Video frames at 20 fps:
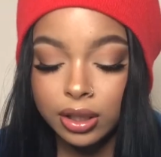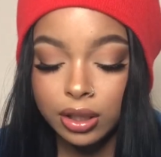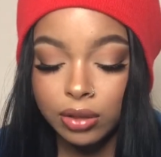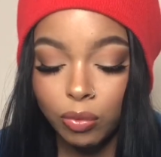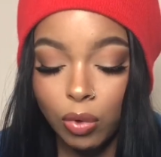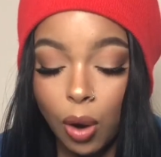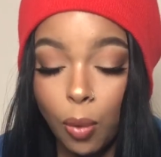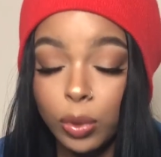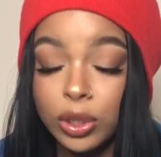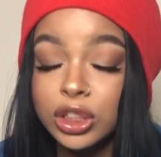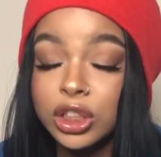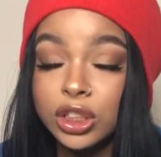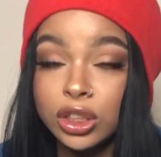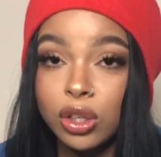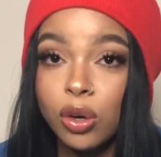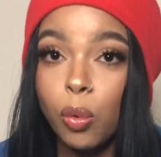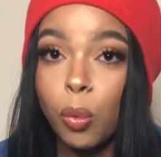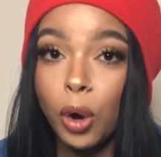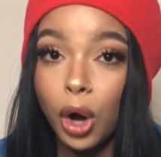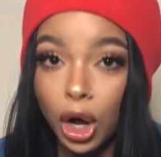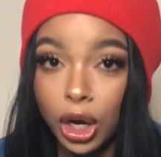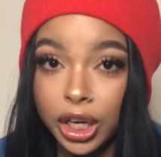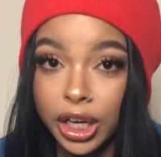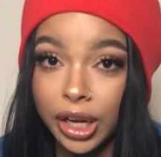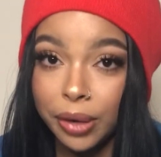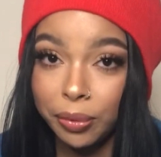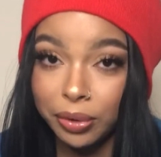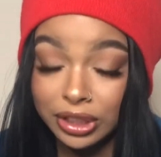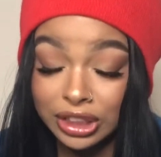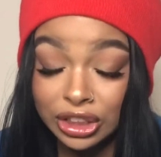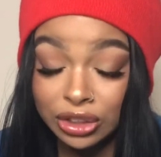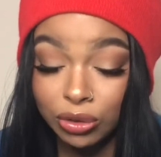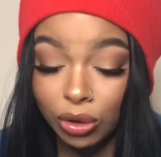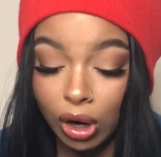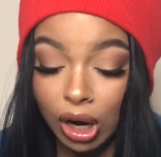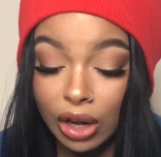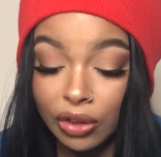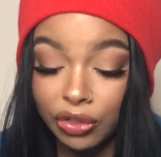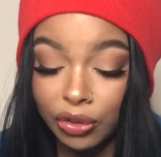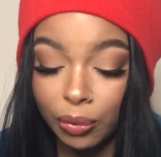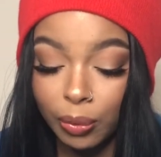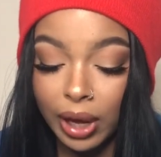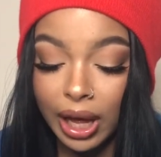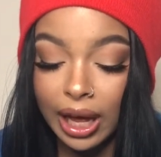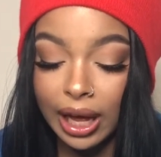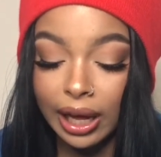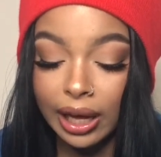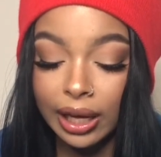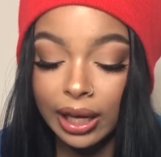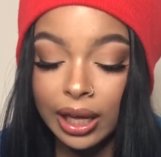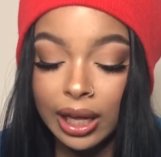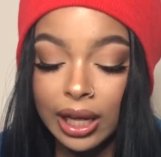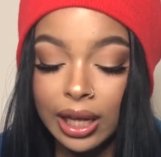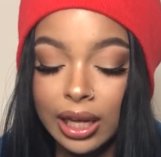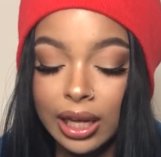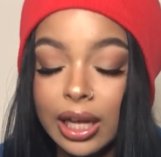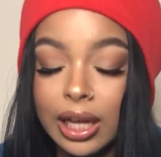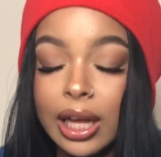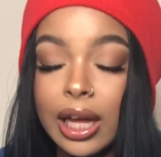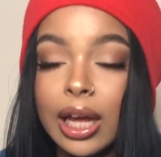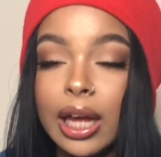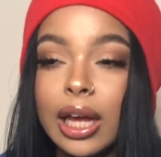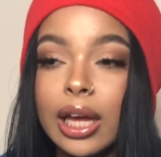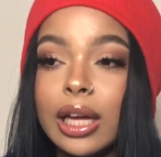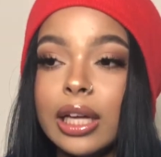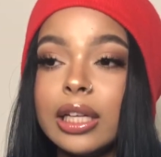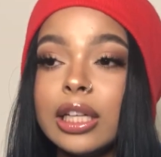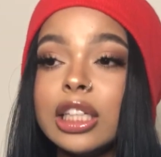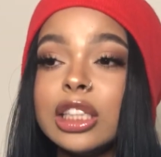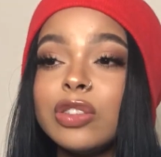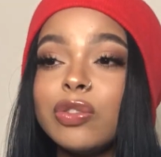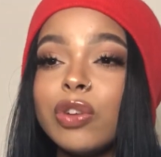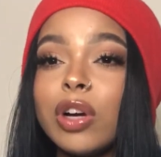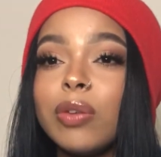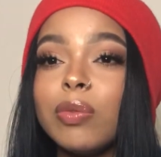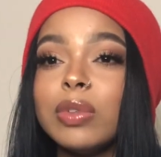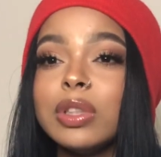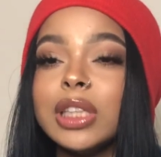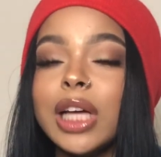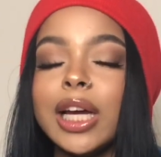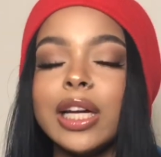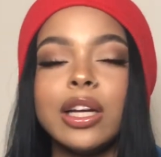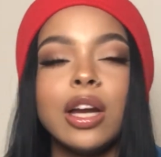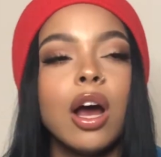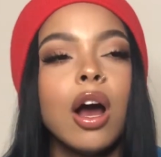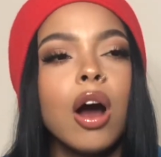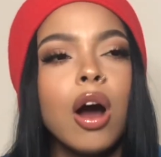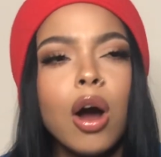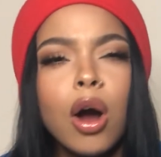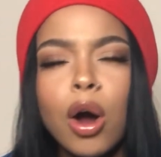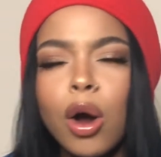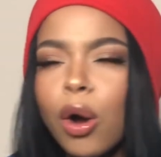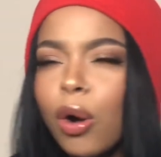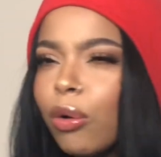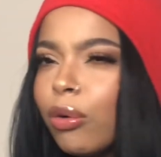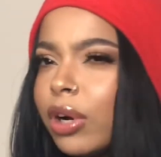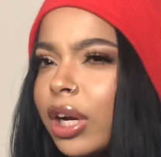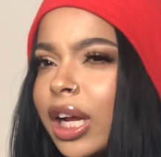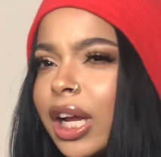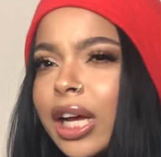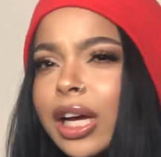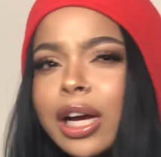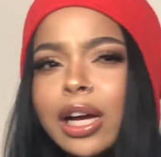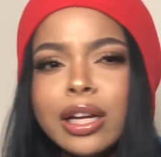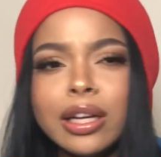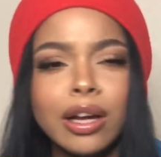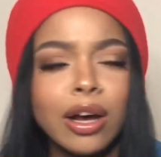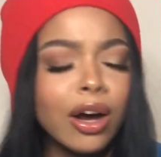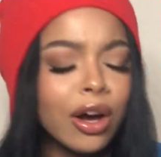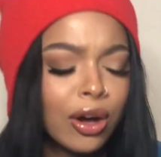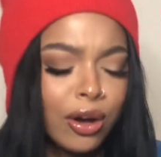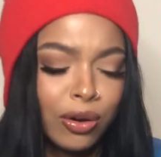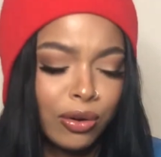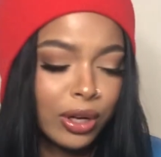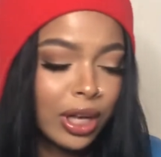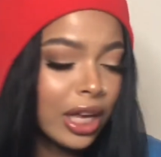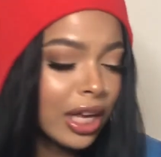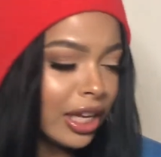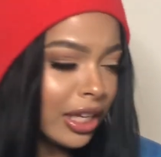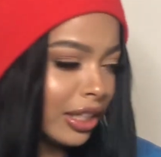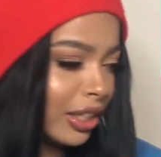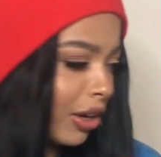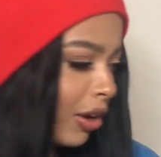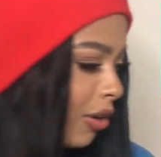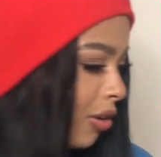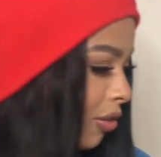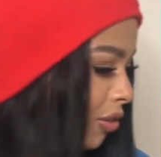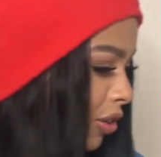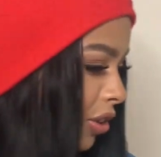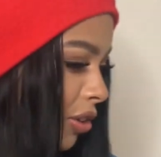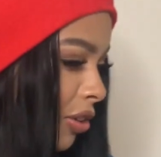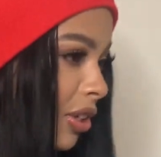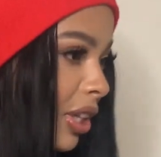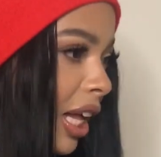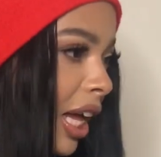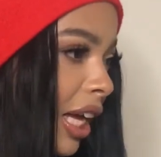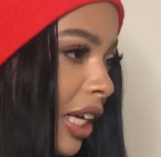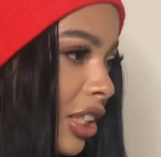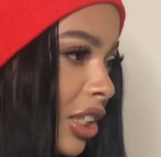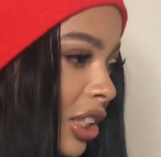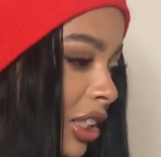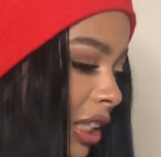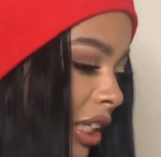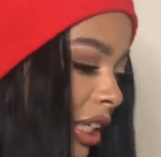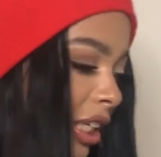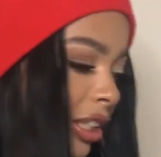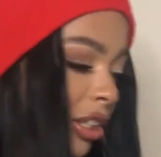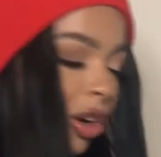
While we're still walking, we're still on the way. And his friend was like, no, nigga, no. Don't do that shit.